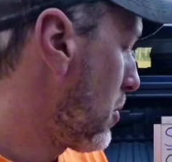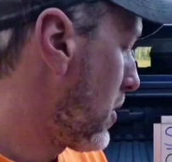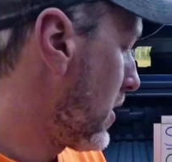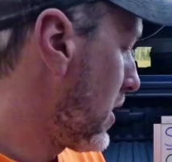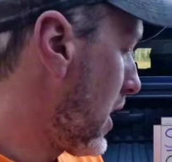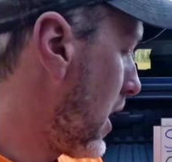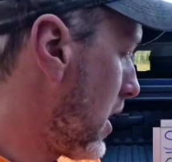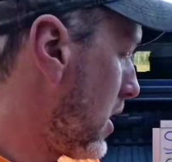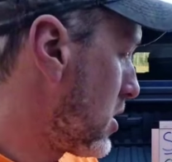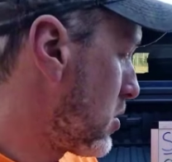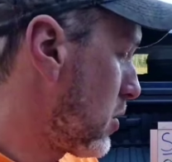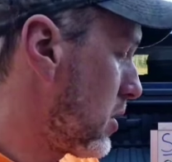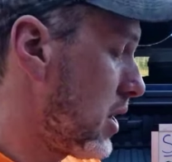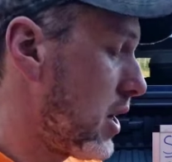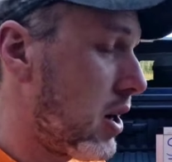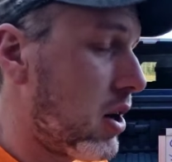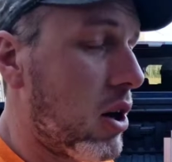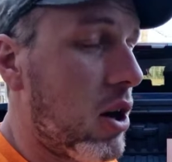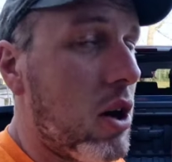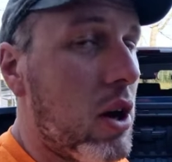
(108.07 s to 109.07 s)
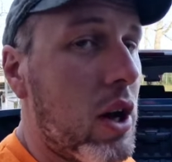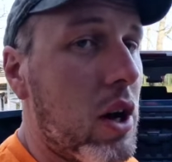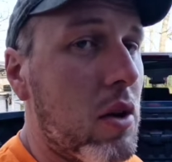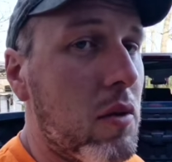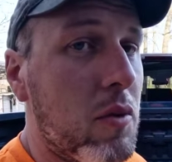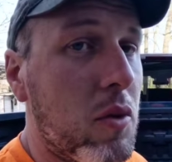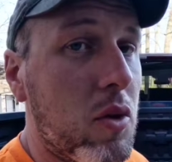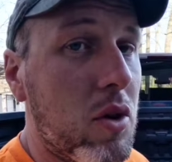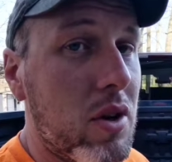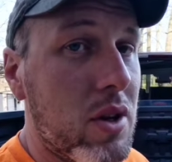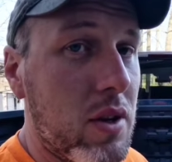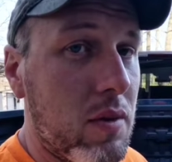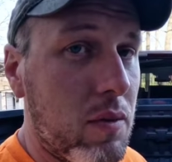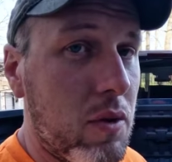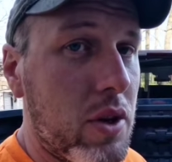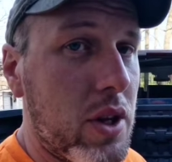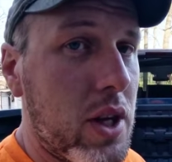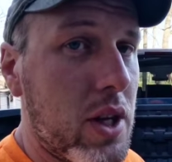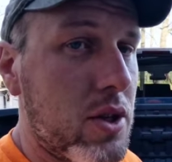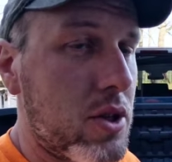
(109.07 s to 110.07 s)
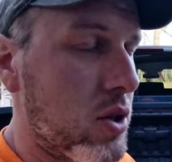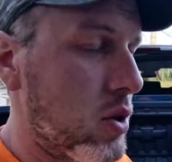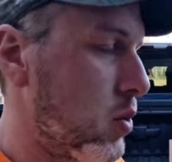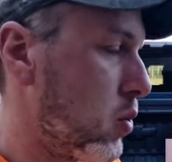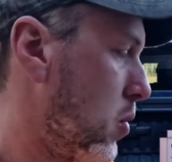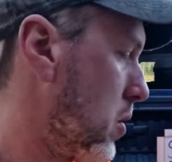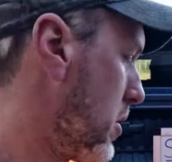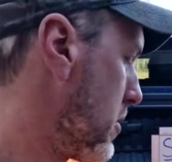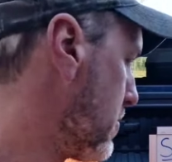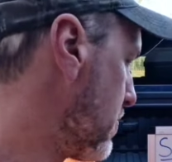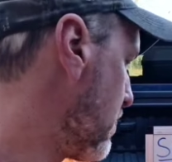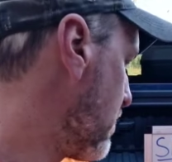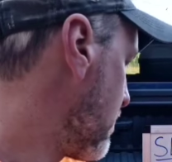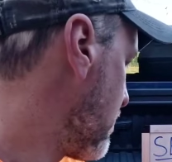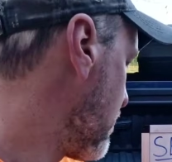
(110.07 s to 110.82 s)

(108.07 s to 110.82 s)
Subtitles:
But that is what they call out for the engine coolant.